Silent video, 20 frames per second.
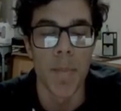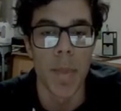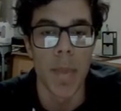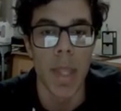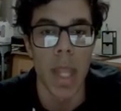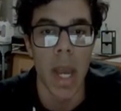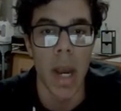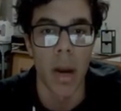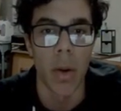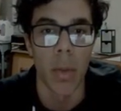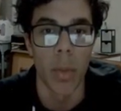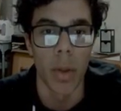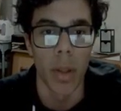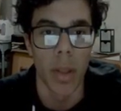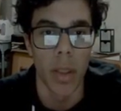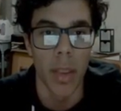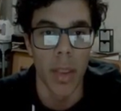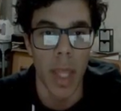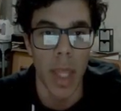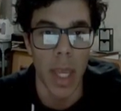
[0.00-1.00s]
Now,
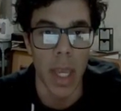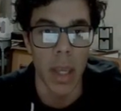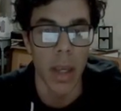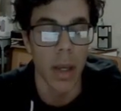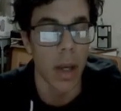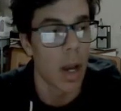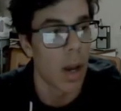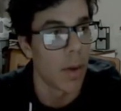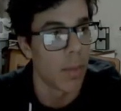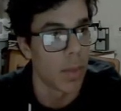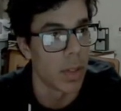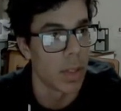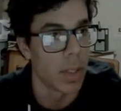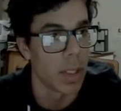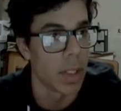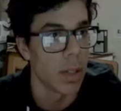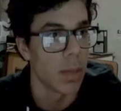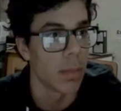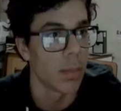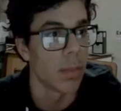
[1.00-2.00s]
they
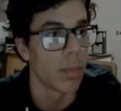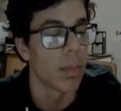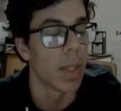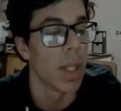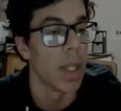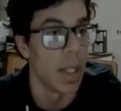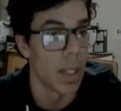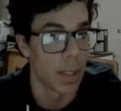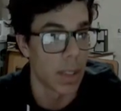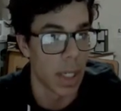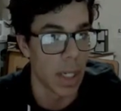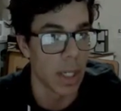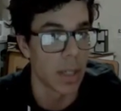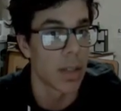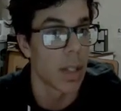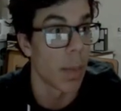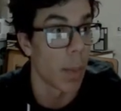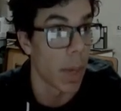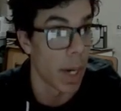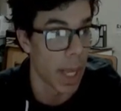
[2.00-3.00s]
obviously, in this case,
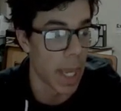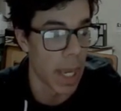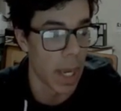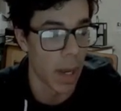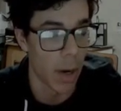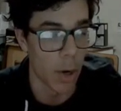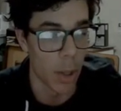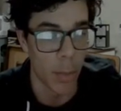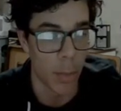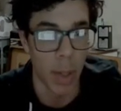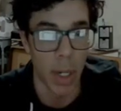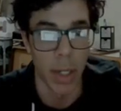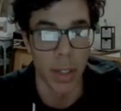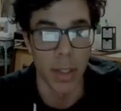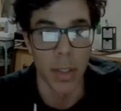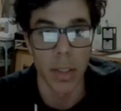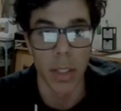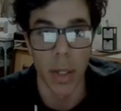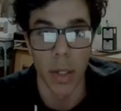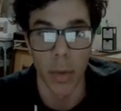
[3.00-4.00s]
they want to hang on to the pawn,
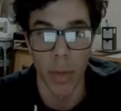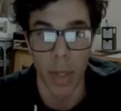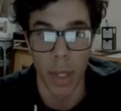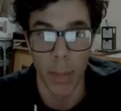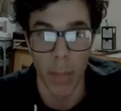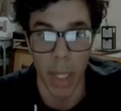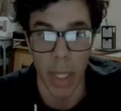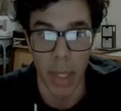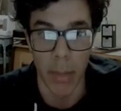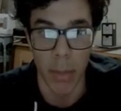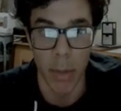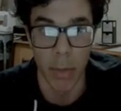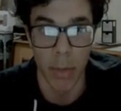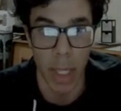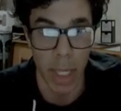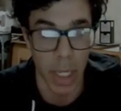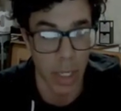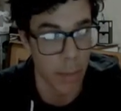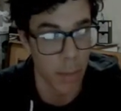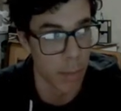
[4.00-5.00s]
so they play a move
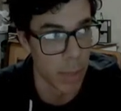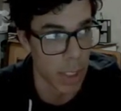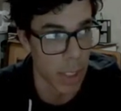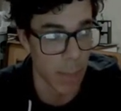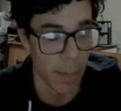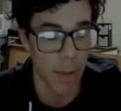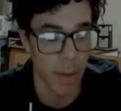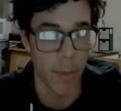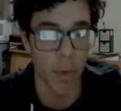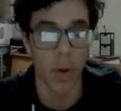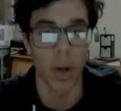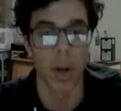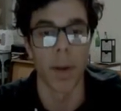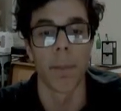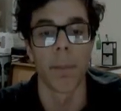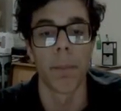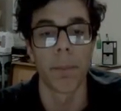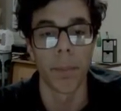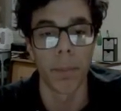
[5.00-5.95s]
like bishop f4.